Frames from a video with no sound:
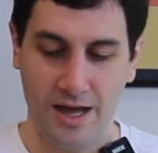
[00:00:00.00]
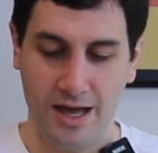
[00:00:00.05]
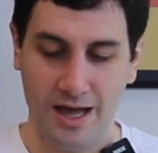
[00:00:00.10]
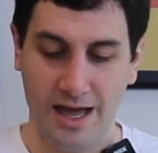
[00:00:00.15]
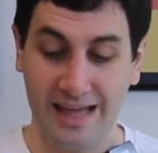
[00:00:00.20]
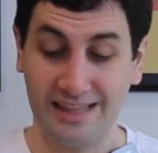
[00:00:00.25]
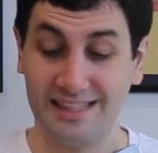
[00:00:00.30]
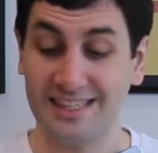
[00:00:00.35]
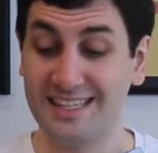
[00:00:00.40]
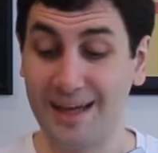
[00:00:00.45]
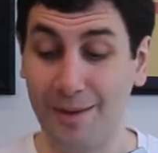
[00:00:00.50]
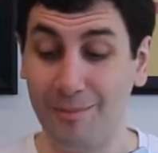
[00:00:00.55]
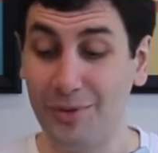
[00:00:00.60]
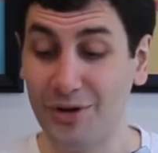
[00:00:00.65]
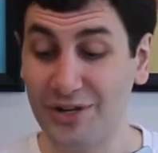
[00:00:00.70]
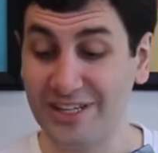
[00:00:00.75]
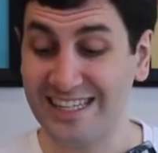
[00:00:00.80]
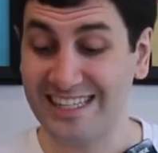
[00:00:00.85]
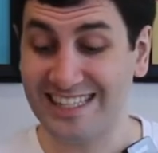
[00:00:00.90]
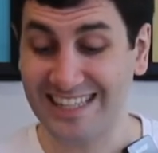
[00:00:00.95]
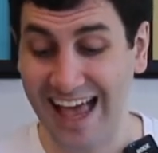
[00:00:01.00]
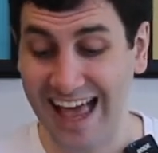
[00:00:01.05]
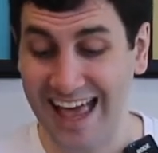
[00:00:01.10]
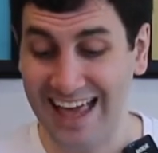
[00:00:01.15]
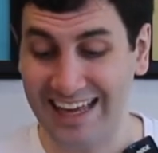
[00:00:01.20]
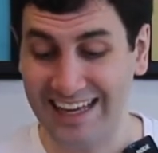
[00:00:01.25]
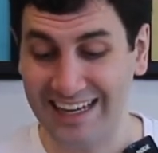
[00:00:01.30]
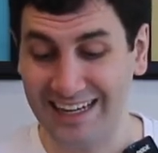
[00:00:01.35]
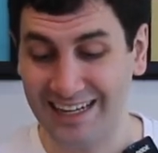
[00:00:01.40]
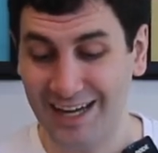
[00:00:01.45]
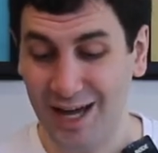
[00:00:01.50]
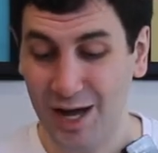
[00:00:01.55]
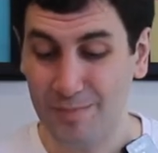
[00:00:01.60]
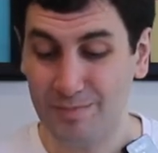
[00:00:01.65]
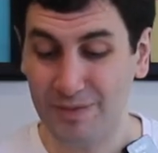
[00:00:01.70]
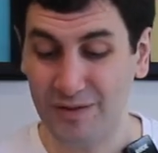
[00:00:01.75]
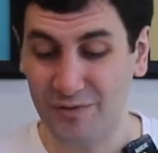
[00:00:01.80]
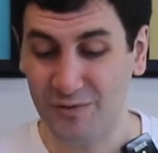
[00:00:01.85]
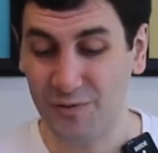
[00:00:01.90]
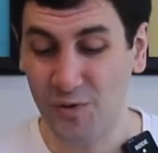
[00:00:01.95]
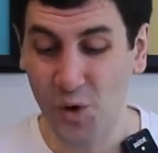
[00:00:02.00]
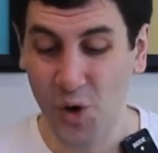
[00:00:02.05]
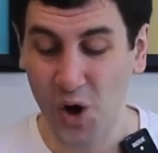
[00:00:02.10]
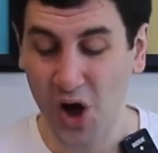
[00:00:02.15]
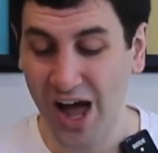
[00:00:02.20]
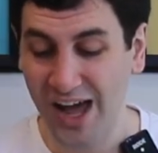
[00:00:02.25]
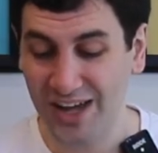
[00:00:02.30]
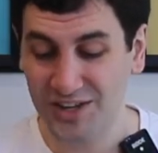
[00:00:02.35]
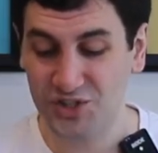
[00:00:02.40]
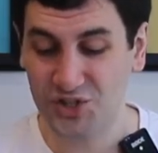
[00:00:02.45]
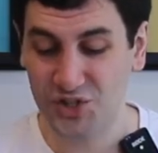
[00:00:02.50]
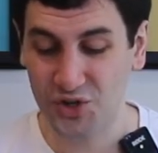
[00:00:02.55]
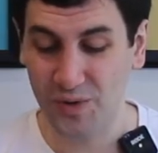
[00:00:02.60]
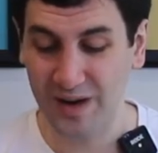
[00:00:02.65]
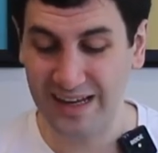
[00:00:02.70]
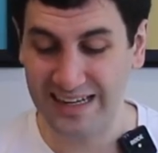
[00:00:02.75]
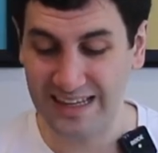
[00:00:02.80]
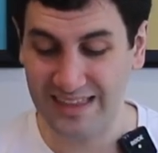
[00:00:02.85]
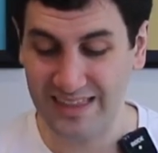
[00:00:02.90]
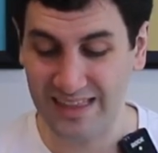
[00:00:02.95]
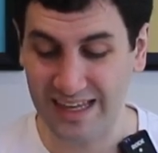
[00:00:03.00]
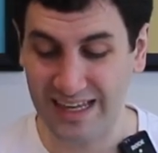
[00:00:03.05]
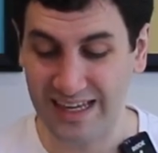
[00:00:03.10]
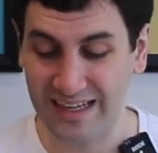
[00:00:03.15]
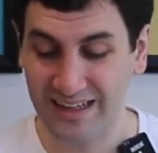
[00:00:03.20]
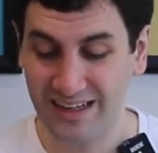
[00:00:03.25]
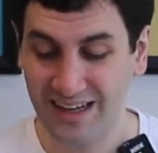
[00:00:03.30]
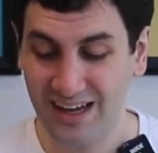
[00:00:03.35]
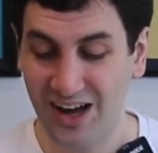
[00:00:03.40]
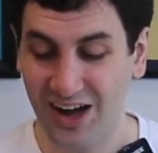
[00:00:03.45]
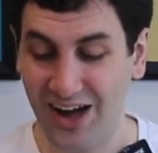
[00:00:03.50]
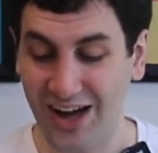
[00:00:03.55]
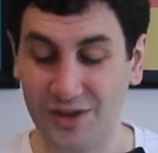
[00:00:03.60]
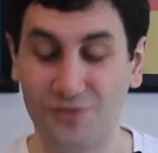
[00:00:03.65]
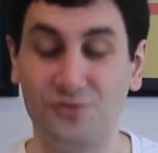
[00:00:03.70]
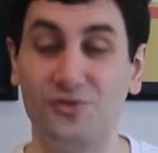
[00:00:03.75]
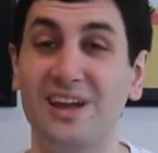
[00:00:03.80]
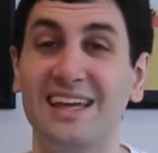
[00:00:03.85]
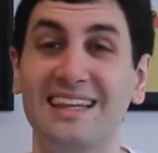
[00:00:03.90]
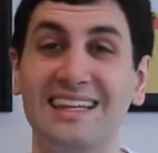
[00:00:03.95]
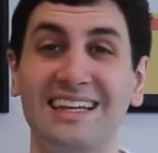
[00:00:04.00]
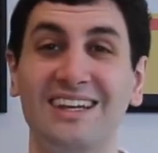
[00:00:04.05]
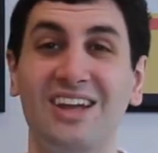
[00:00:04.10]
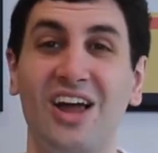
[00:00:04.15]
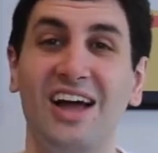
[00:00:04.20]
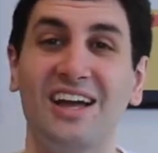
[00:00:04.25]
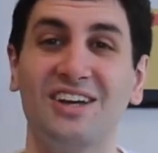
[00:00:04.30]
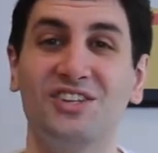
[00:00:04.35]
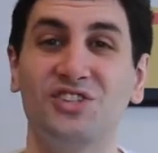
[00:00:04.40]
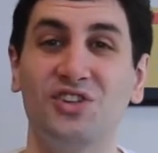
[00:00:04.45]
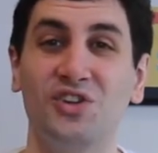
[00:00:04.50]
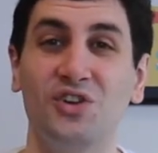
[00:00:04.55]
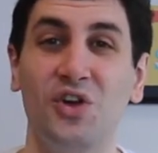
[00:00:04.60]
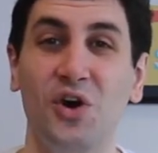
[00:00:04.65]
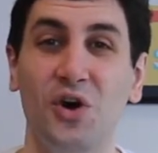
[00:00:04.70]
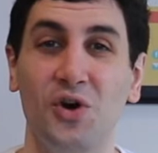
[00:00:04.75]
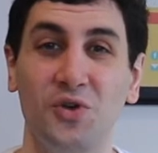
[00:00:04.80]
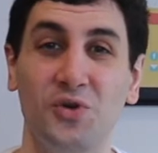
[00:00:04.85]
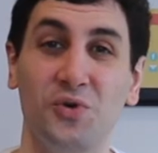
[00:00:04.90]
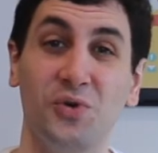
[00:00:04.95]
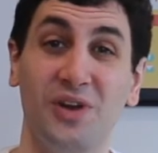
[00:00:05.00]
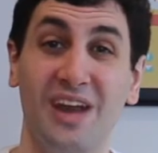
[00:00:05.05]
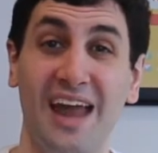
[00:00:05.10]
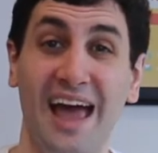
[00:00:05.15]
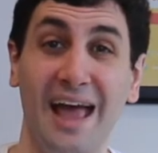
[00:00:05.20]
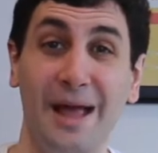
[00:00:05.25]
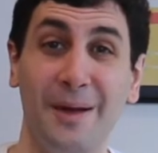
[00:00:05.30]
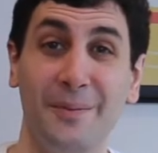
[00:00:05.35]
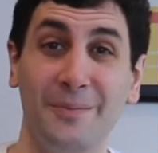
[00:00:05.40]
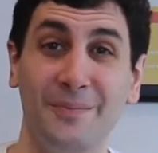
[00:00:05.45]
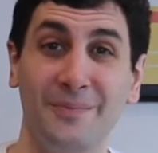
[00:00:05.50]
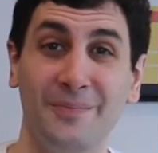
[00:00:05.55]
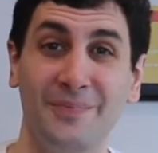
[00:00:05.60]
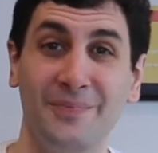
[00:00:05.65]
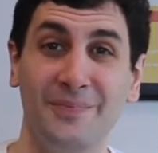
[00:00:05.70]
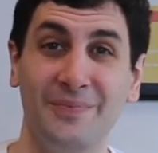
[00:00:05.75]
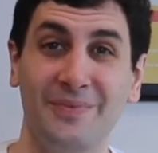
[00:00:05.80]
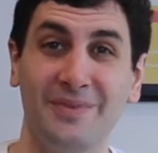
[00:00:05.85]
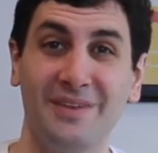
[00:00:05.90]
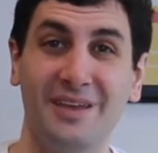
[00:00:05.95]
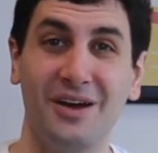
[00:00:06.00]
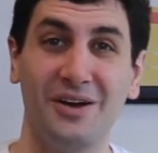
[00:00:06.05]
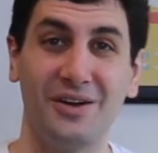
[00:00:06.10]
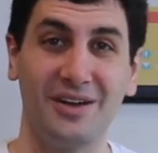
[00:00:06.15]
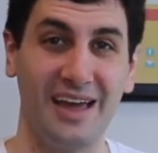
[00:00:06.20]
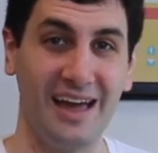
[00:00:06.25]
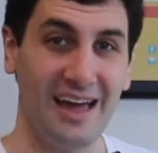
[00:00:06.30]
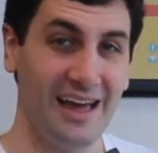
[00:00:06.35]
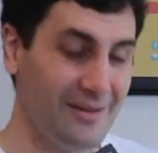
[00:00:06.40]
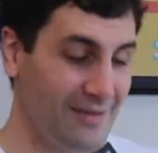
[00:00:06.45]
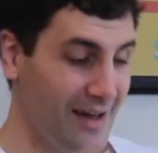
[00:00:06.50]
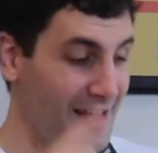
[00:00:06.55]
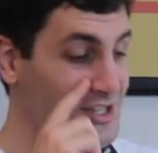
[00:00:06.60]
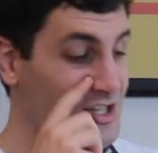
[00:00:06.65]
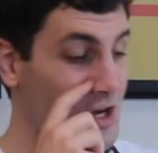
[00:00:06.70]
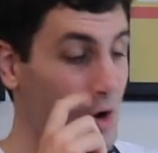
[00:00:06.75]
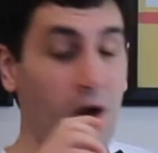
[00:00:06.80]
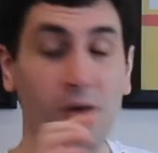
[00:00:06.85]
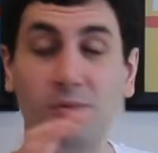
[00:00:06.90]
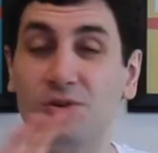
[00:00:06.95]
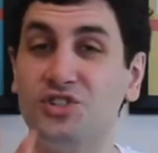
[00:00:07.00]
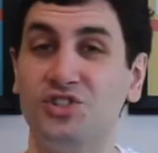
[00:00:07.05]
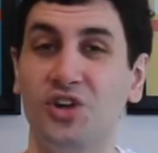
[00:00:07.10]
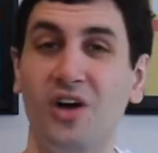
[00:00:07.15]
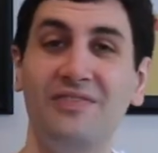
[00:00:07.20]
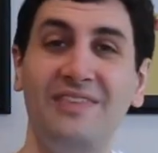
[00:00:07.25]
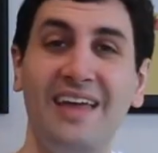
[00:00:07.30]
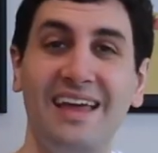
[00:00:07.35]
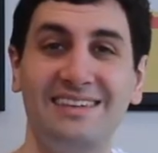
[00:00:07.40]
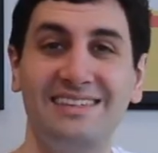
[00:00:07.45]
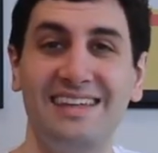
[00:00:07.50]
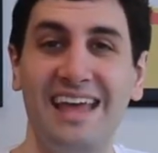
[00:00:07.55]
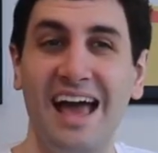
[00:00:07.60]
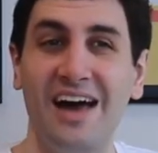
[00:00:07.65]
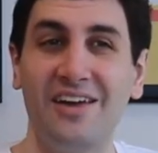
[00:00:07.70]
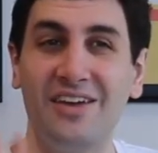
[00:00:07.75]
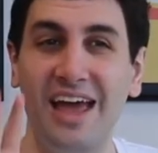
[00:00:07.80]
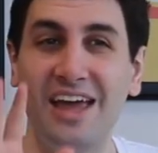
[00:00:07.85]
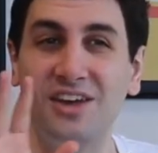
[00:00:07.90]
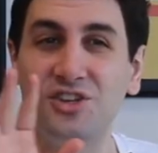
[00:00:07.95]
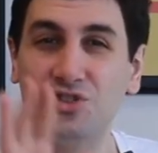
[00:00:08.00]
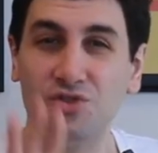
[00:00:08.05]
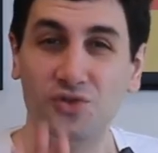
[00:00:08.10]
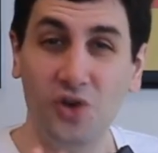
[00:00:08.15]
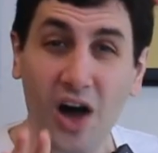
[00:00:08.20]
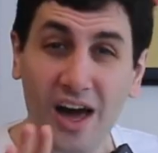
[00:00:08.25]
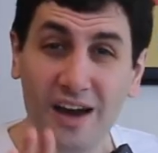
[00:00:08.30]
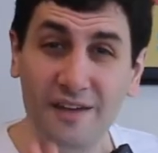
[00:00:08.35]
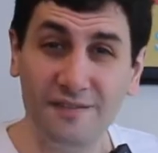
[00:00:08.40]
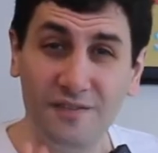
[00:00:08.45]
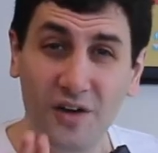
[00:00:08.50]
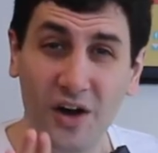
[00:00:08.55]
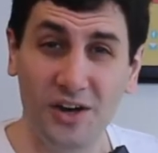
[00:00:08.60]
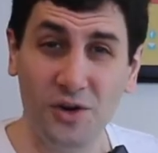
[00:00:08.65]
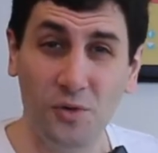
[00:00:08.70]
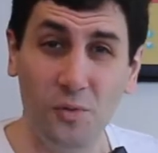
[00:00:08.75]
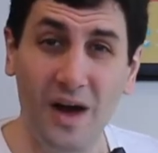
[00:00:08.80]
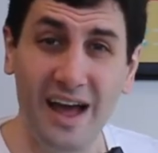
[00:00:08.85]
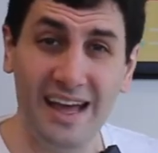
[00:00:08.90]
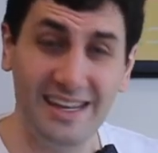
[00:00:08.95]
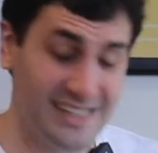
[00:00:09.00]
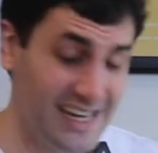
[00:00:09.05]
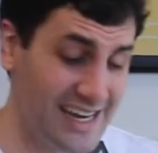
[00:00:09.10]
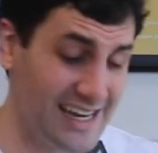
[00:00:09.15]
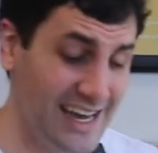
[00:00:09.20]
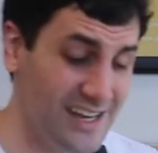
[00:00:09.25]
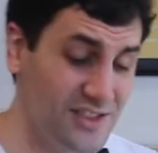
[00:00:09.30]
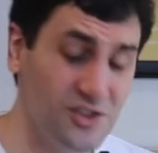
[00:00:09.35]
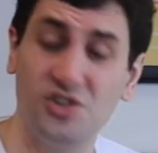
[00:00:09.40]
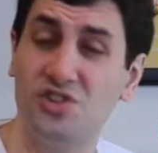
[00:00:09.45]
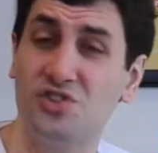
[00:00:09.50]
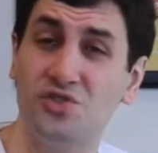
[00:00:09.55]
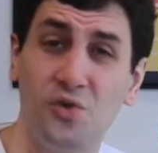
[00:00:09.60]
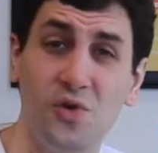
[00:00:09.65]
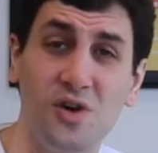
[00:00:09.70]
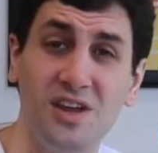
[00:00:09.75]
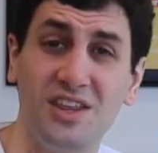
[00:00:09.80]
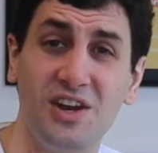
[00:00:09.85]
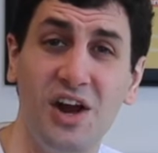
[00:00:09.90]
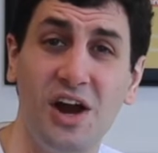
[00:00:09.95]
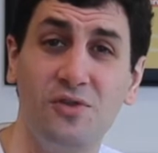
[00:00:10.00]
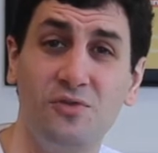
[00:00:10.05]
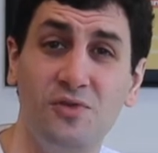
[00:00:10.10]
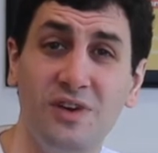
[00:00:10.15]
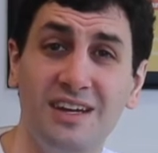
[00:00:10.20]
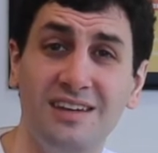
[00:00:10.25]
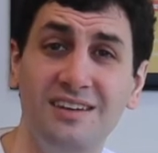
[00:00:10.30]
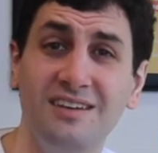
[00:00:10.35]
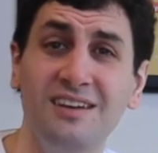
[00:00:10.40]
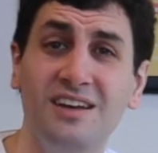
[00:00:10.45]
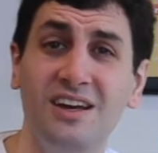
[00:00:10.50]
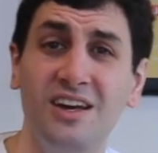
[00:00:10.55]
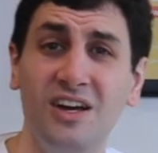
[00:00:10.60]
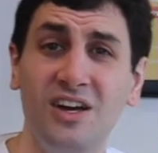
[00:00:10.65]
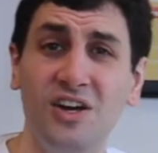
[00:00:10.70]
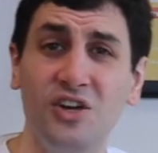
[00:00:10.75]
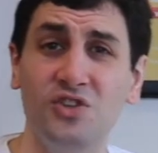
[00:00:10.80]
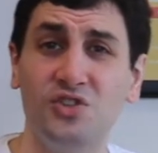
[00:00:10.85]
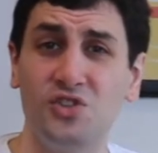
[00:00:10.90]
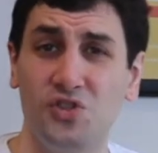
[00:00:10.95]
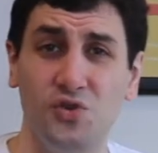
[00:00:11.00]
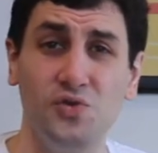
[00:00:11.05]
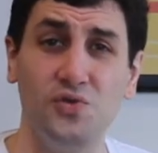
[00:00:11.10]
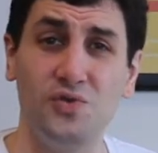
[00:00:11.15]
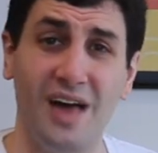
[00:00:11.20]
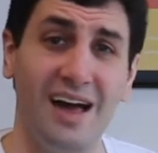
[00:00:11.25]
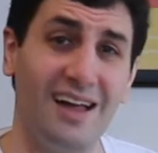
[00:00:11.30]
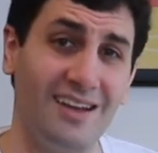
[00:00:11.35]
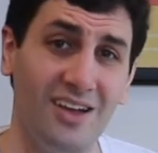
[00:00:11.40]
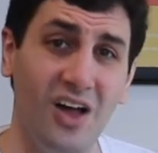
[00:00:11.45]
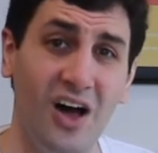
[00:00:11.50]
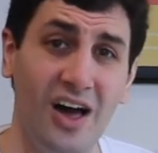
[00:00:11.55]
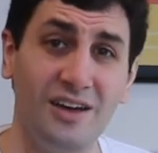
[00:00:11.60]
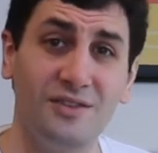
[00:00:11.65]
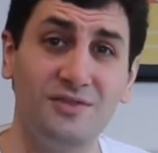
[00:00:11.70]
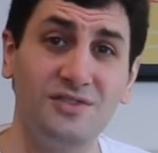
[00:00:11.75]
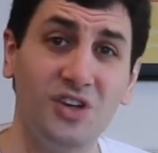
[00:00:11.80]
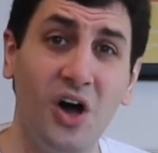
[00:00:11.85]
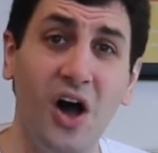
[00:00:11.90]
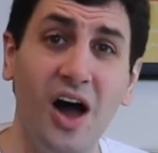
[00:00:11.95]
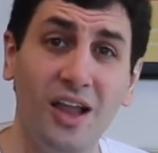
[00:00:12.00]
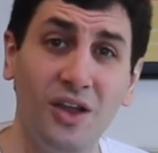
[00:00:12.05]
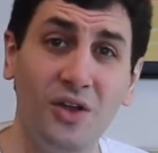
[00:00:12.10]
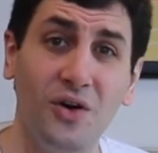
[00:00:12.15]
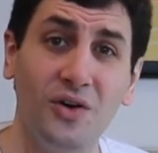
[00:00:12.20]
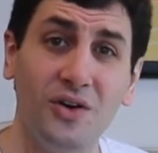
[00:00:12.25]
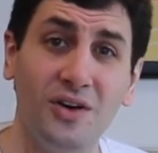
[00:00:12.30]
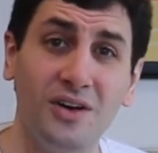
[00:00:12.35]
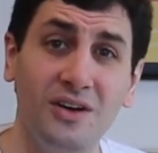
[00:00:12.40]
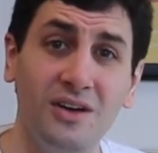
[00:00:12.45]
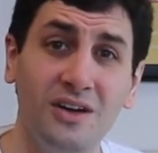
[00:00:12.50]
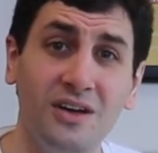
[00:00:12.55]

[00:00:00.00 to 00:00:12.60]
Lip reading: It's somebody saying, before I do anything, I'd really like to know your name. Okay? And so I would jot that down and try to find a way to connect the story that I'd written to that line of dialogue.